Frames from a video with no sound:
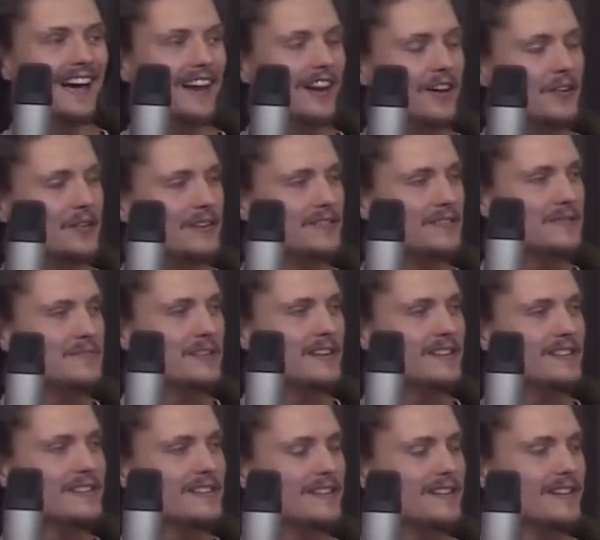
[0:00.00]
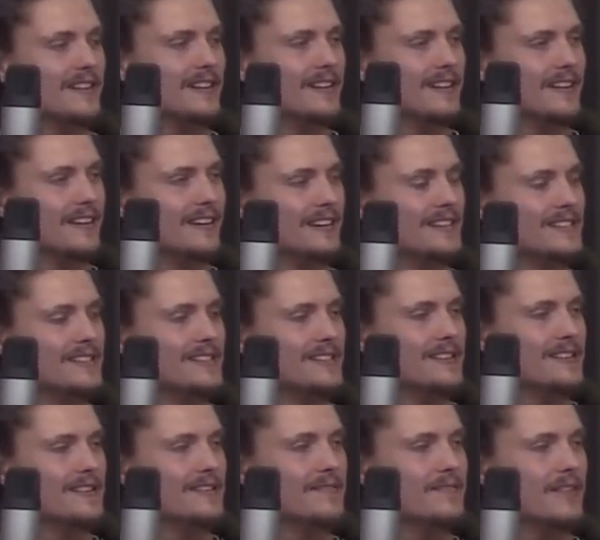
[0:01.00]
Hello, everybody. It's
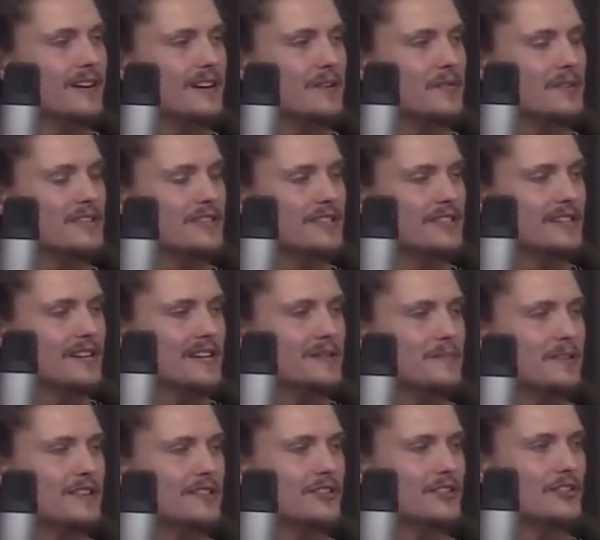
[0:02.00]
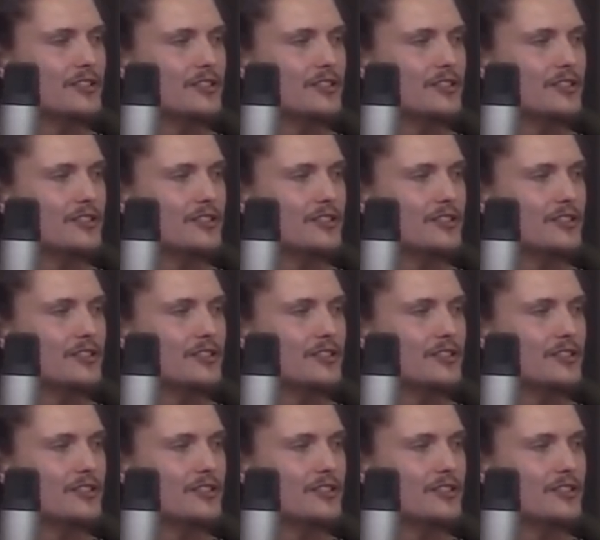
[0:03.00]
uh, funny what you said about the